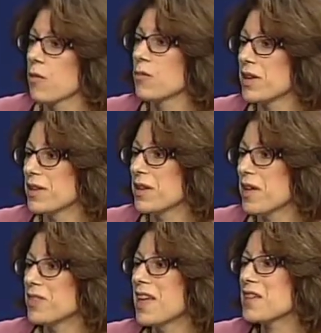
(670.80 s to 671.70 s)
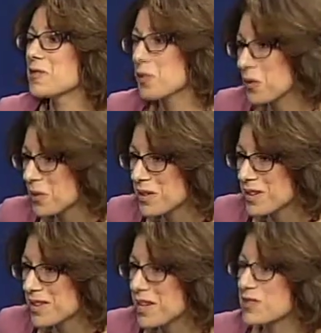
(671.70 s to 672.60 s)
but they
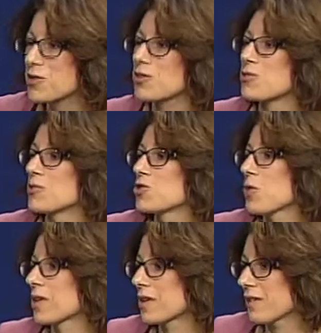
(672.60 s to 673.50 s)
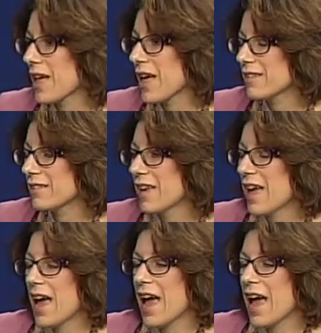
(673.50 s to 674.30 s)
learn, they start to enjoy the class, mm-hmm.